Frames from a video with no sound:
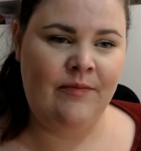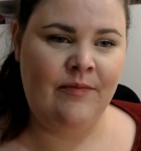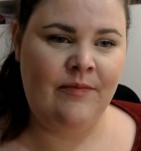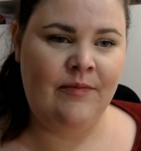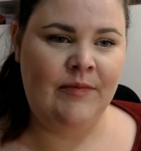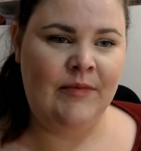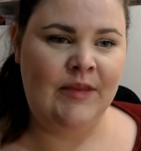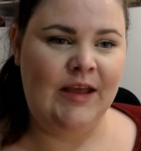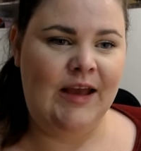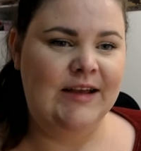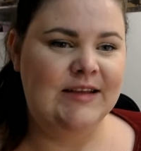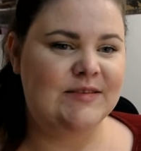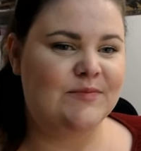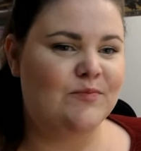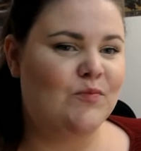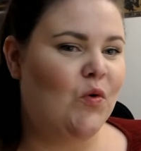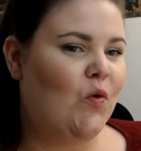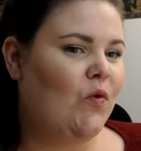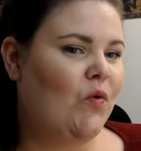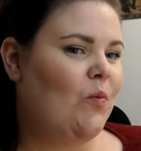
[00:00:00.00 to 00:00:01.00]
Is
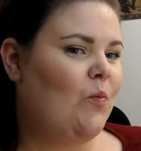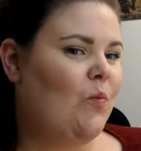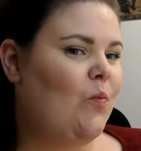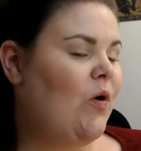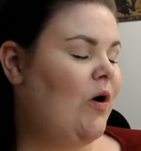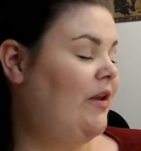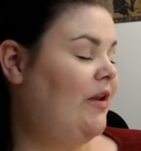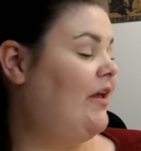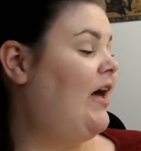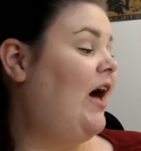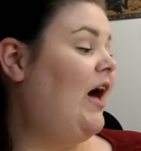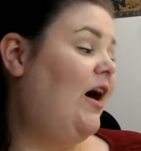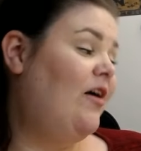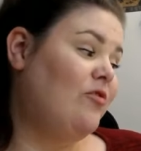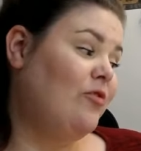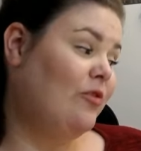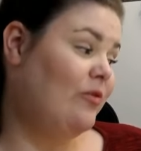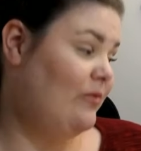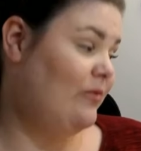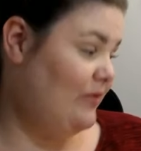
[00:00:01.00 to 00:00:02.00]
more than one,
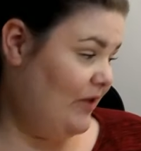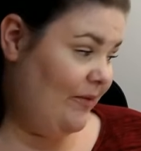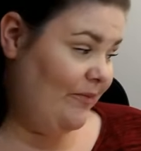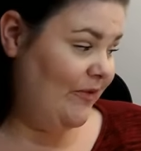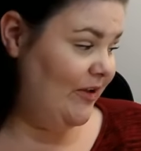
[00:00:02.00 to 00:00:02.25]
Carol? I'm going to